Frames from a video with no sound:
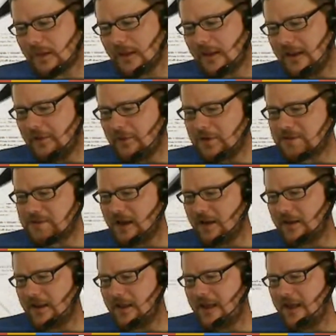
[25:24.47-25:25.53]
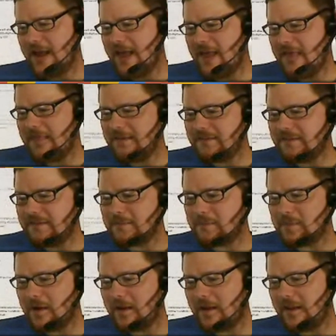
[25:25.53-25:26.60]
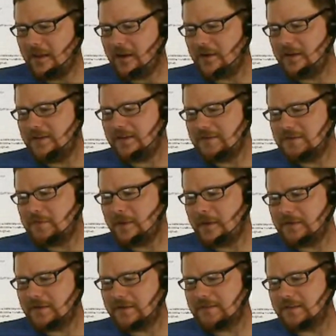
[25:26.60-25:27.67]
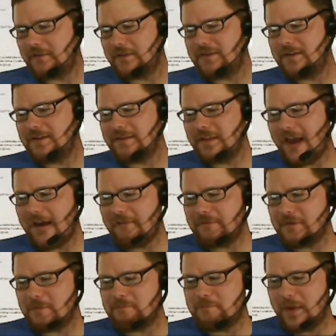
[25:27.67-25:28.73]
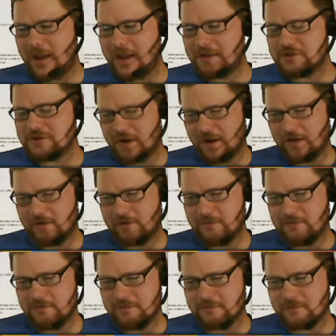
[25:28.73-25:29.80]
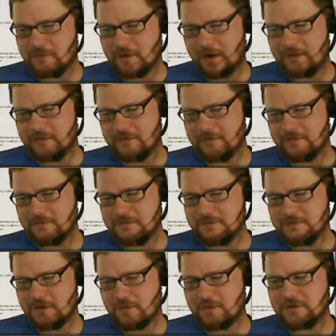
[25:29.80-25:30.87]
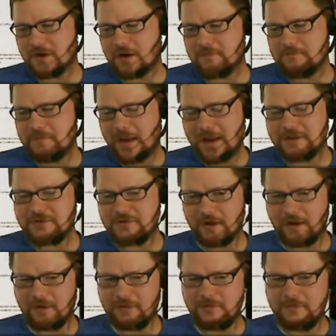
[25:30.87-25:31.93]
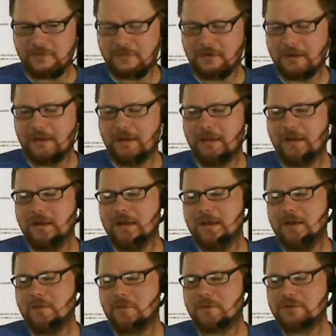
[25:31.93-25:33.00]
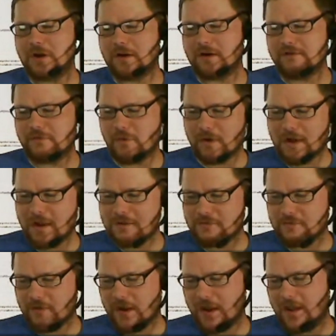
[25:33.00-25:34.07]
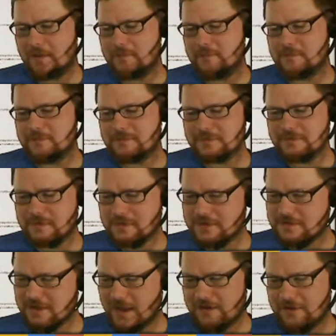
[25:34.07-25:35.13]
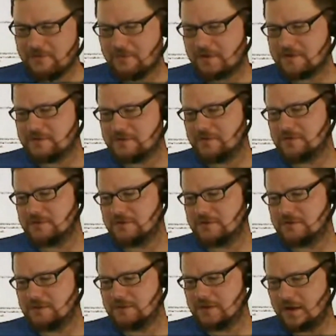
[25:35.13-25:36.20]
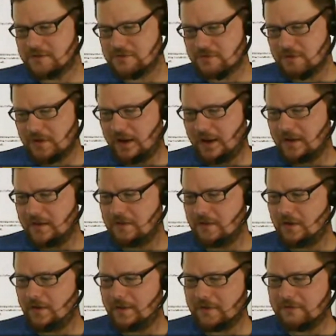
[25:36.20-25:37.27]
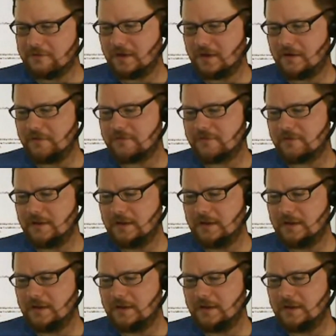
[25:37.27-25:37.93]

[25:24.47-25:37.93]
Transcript: He reached out. This is it's your basic stuff. It does have the Bay Trail, right? So we're talking Bay Trail. We're talking 4 gigs of RAM, the standard resolution screen, all that good stuff,